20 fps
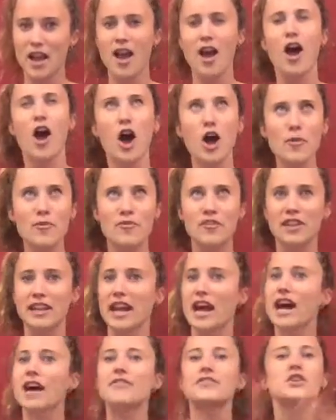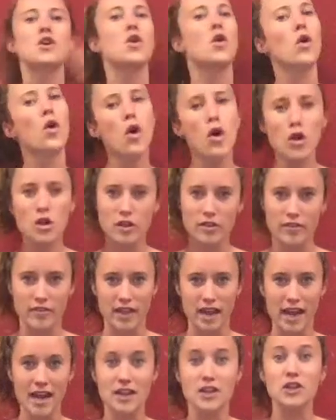Hopefully, after all of
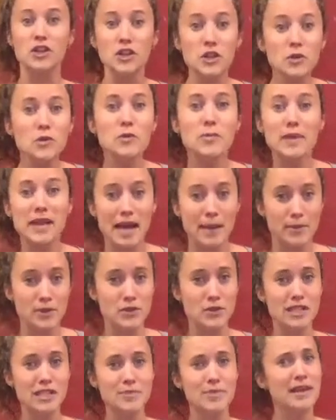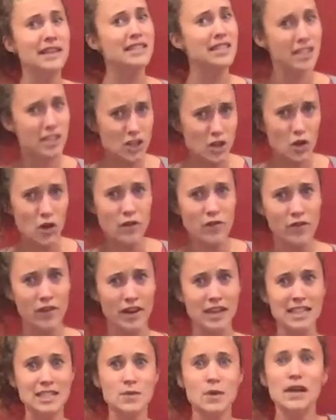that, you will be able to explain to your
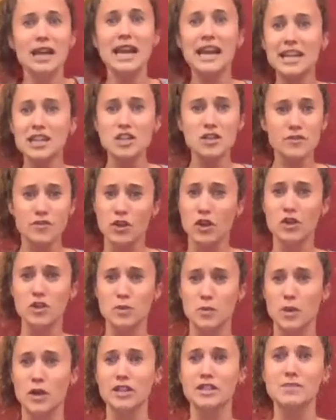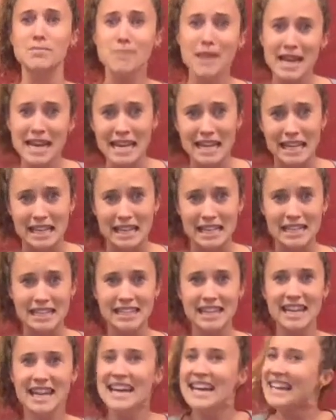friends what each of those words mean.
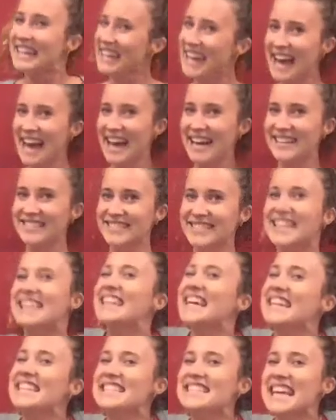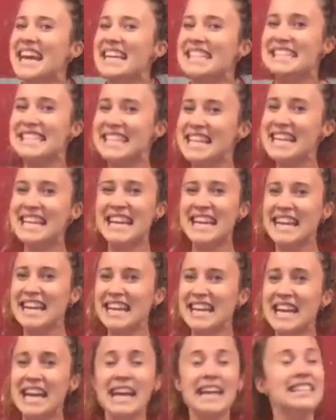Now, let's get singing.
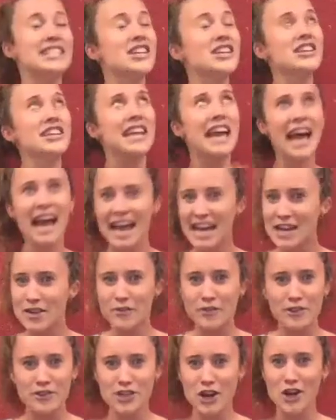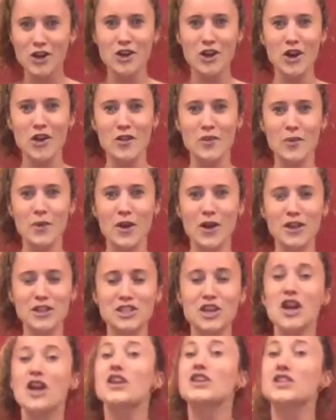It's okay if you don't know the words.
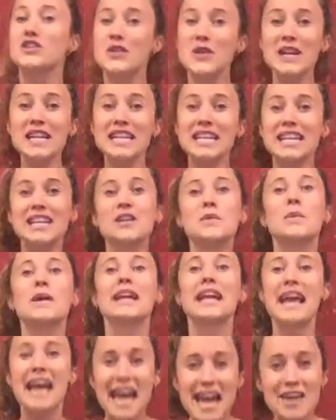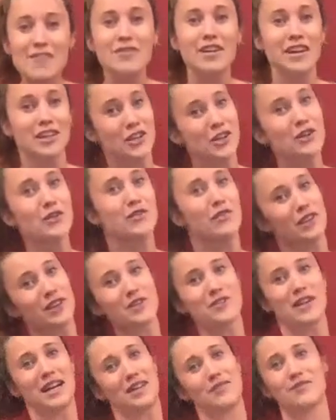Join in whenever you feel
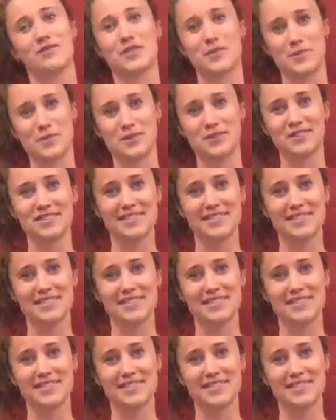comfortable.